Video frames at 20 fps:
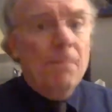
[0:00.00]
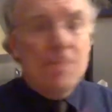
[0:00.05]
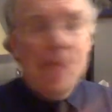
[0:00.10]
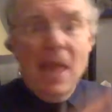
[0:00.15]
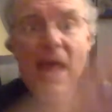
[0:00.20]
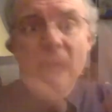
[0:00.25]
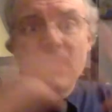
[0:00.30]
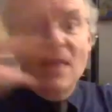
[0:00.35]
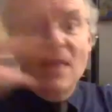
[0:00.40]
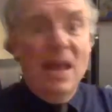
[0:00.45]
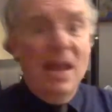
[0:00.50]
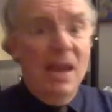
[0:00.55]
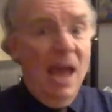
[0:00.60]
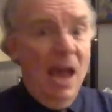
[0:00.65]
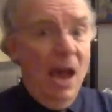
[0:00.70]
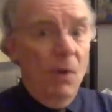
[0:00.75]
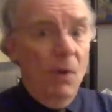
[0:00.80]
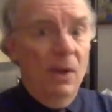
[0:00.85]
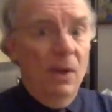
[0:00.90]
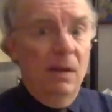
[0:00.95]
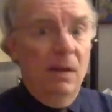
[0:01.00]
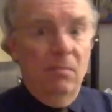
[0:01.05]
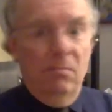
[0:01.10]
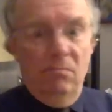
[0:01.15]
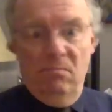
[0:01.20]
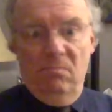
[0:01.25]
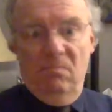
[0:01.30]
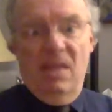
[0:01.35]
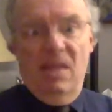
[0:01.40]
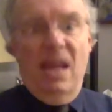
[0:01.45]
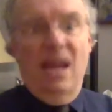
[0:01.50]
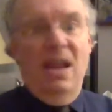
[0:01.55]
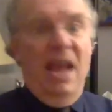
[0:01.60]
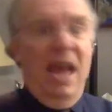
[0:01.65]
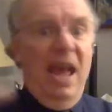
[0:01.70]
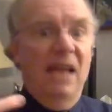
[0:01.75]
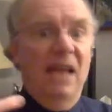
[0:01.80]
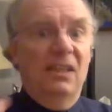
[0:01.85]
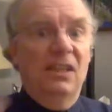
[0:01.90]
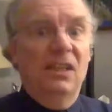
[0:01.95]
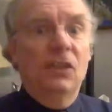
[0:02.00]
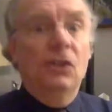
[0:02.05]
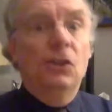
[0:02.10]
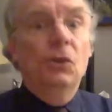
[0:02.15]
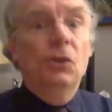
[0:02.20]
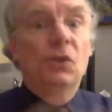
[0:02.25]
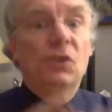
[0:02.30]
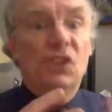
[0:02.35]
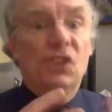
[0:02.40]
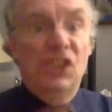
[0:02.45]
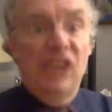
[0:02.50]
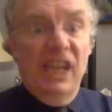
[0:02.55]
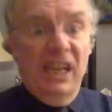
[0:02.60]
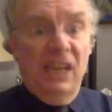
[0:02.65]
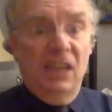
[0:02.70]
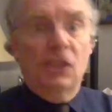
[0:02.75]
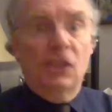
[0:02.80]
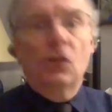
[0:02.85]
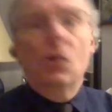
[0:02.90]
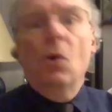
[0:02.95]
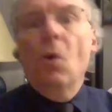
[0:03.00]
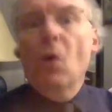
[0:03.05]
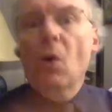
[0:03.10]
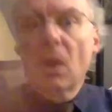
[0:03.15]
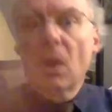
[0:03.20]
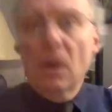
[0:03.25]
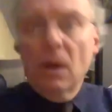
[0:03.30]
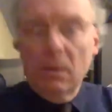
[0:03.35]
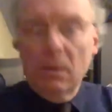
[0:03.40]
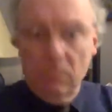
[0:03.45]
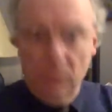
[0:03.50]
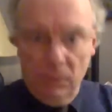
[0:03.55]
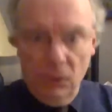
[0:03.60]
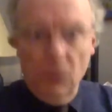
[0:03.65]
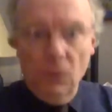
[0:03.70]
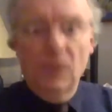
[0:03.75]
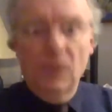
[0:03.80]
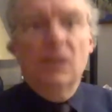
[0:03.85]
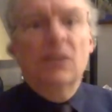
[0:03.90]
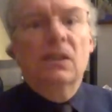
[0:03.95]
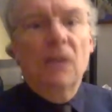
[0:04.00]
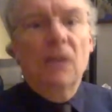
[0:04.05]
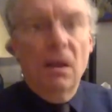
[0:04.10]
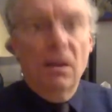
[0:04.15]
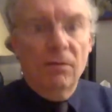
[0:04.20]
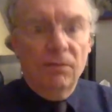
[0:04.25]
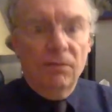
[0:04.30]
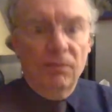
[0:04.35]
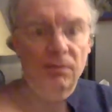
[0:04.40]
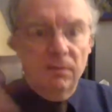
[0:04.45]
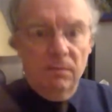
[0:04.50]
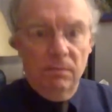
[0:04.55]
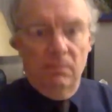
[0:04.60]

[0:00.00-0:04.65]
and then how it then adds into 6 or units of